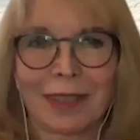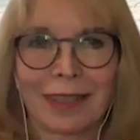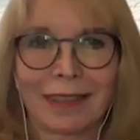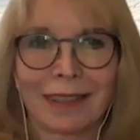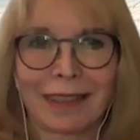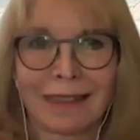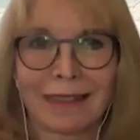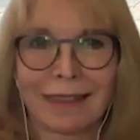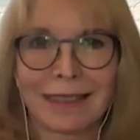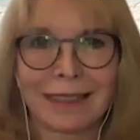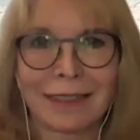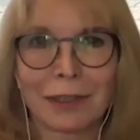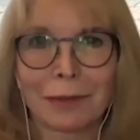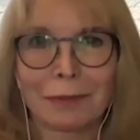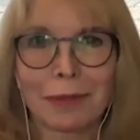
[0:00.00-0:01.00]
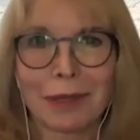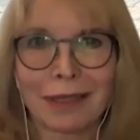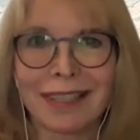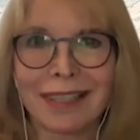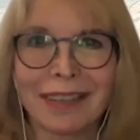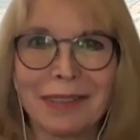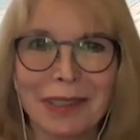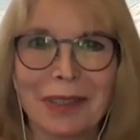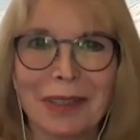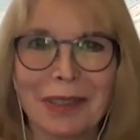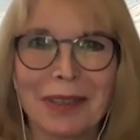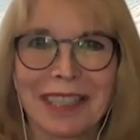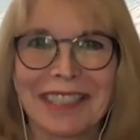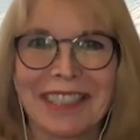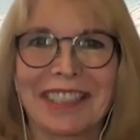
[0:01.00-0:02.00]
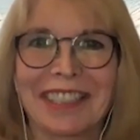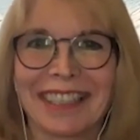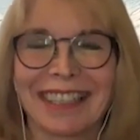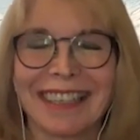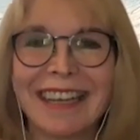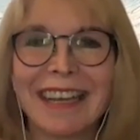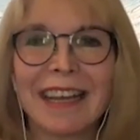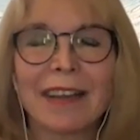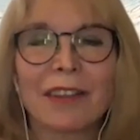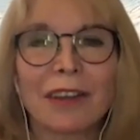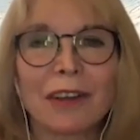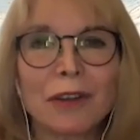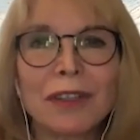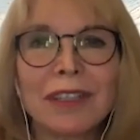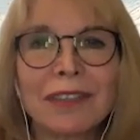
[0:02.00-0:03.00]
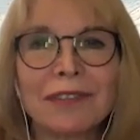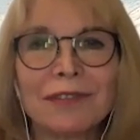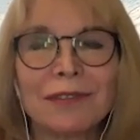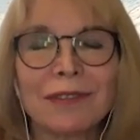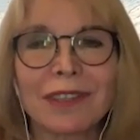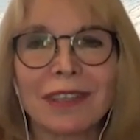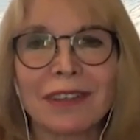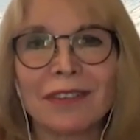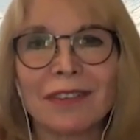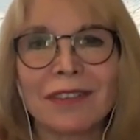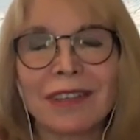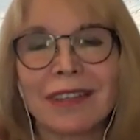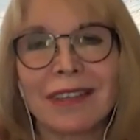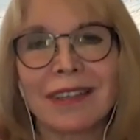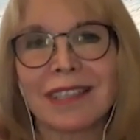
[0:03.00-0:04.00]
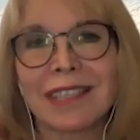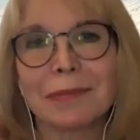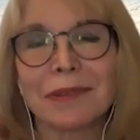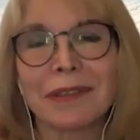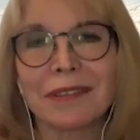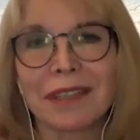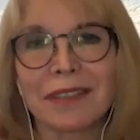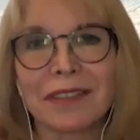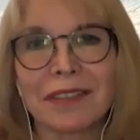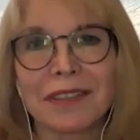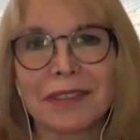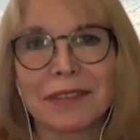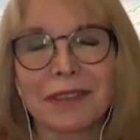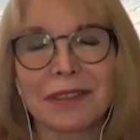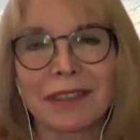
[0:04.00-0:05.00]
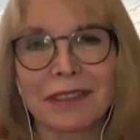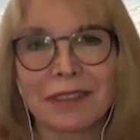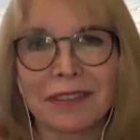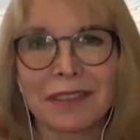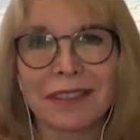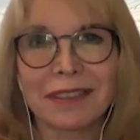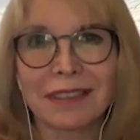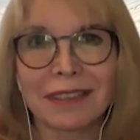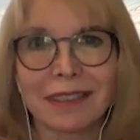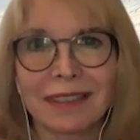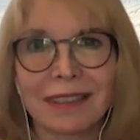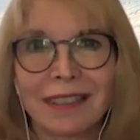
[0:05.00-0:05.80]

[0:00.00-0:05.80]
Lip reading: That's an impossible question. The only hospital leaders who are interested